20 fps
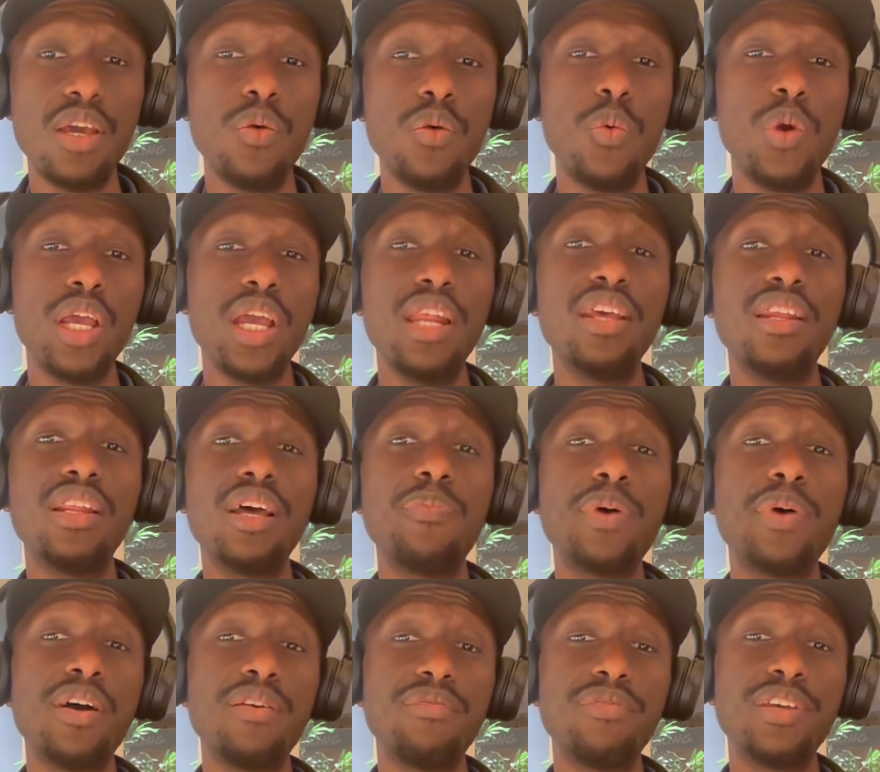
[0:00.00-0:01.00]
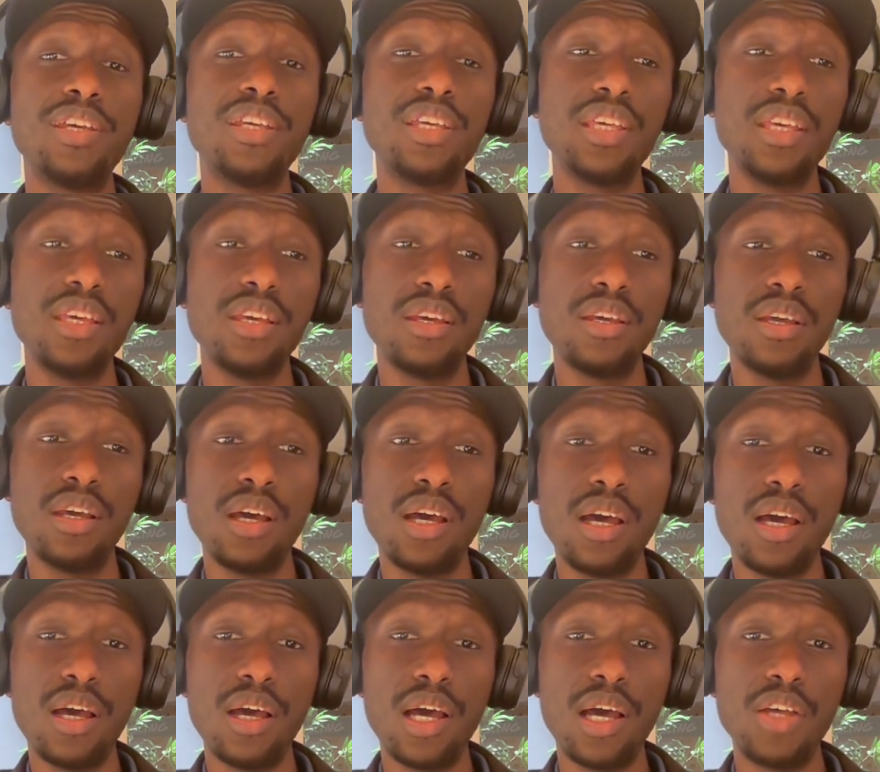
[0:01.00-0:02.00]
we ended up having,
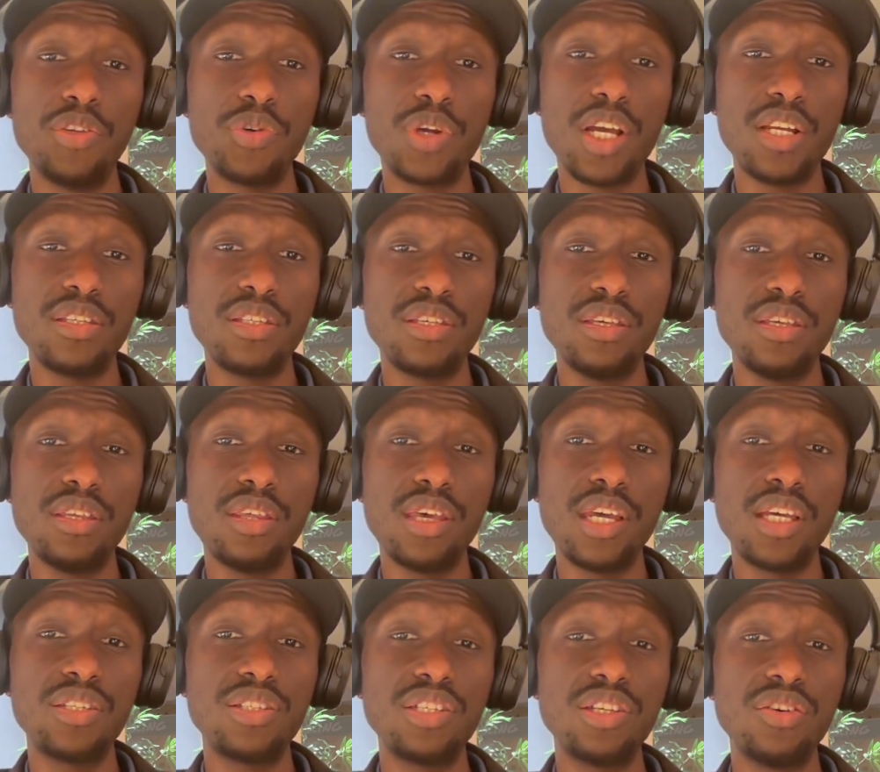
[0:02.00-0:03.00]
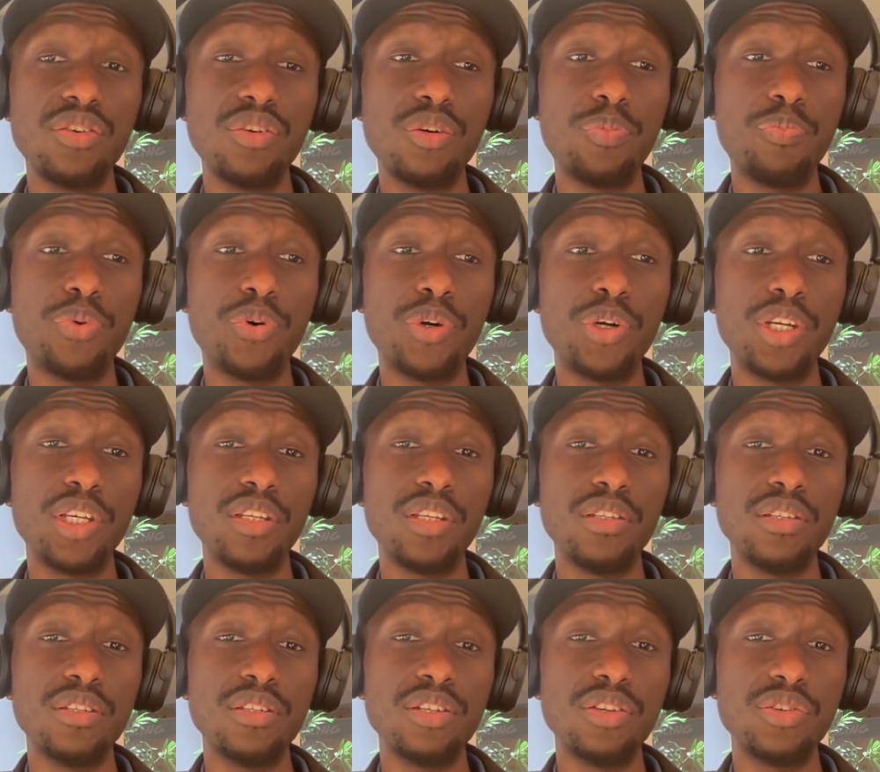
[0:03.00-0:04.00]
as you can see there,
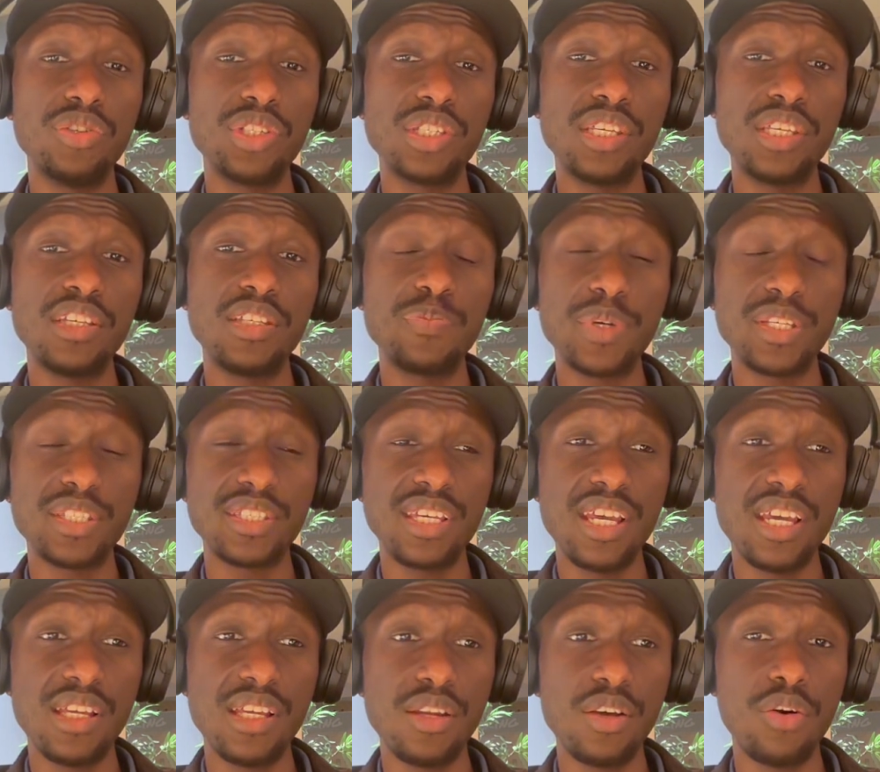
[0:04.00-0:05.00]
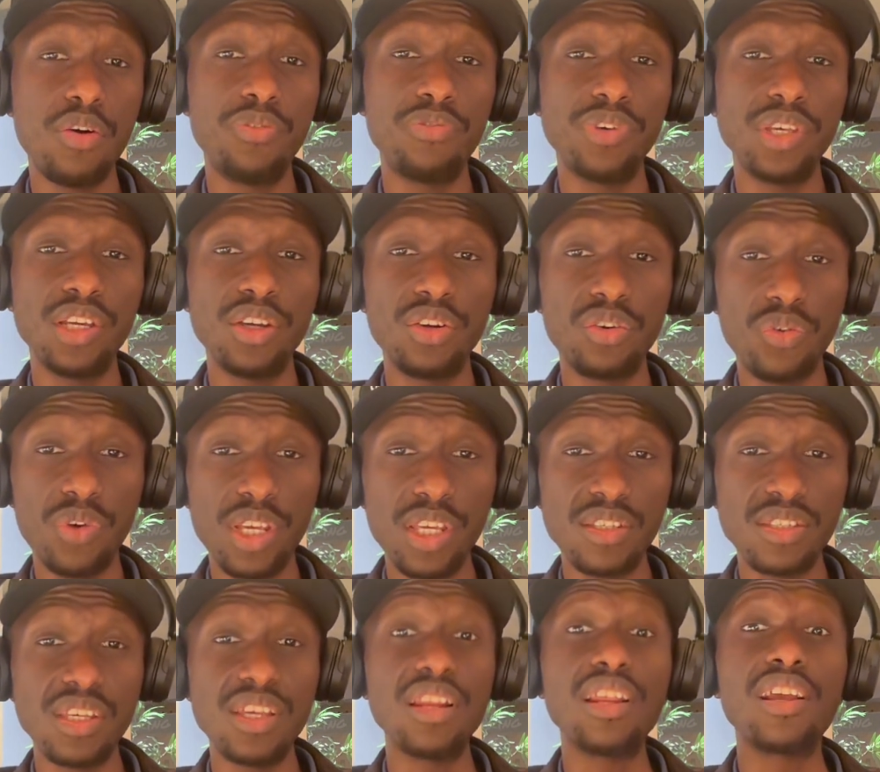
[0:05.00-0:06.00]
0.06% of
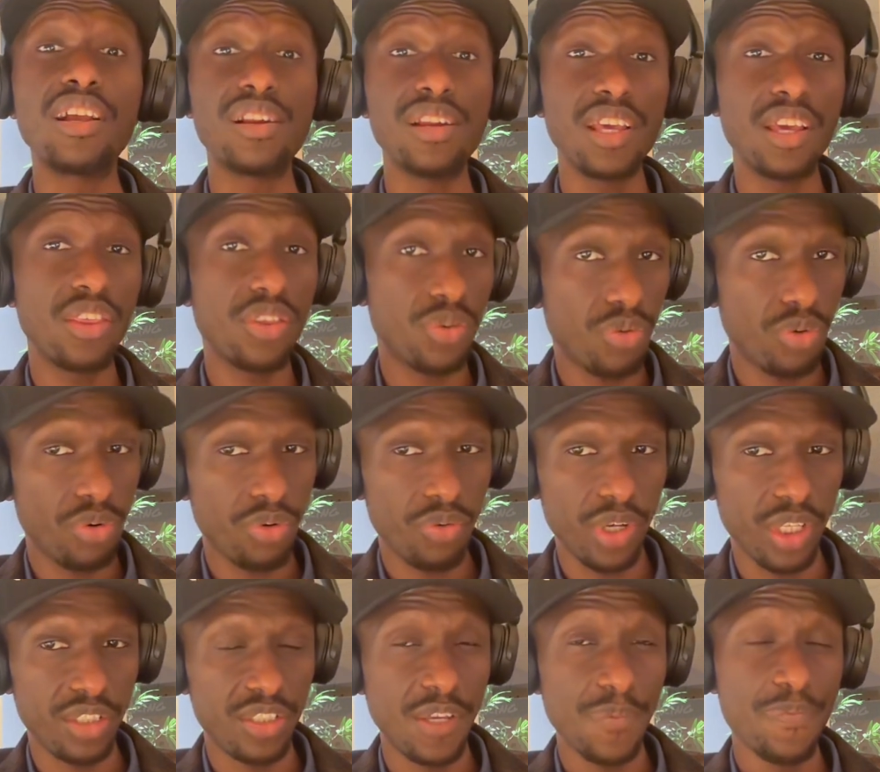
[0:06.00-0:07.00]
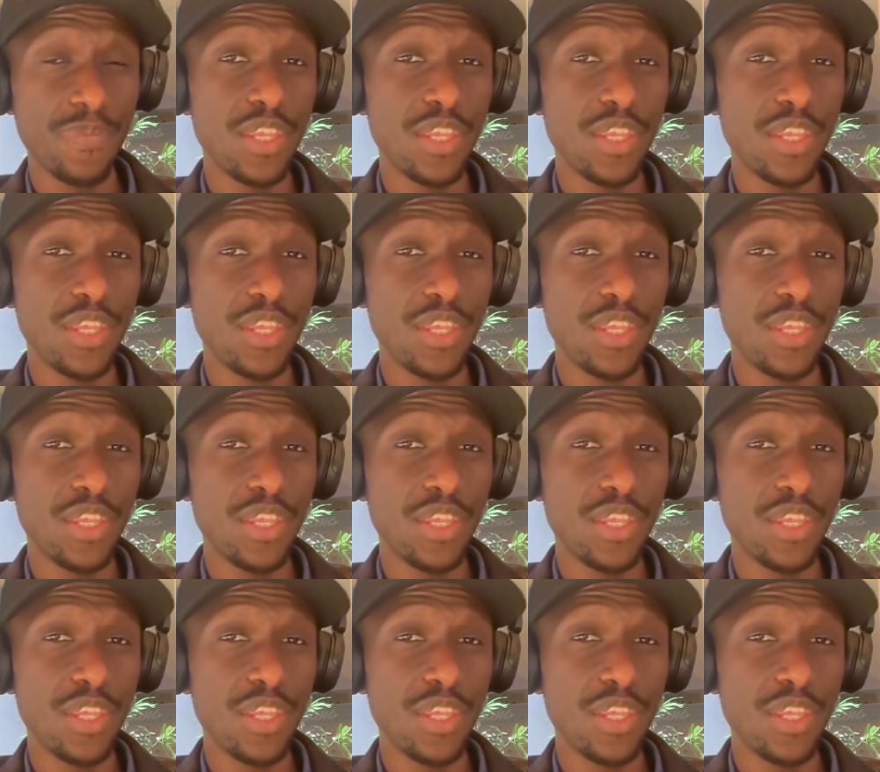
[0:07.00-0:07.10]
increase in click-through rate.